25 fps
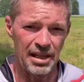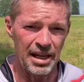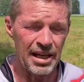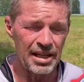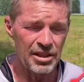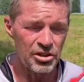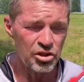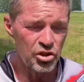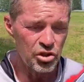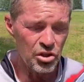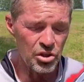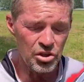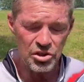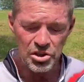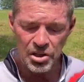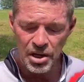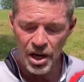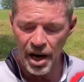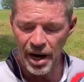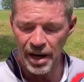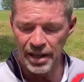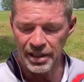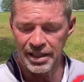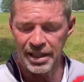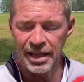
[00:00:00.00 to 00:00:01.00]
It's just
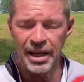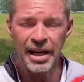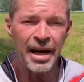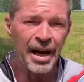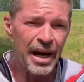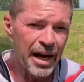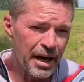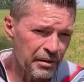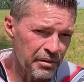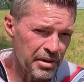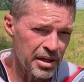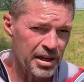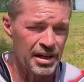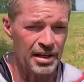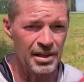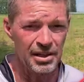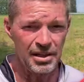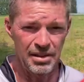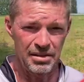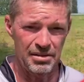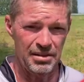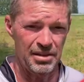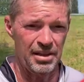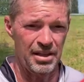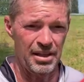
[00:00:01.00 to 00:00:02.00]
not carrying
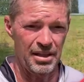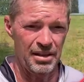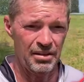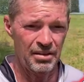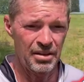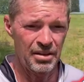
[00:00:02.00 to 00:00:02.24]
anything.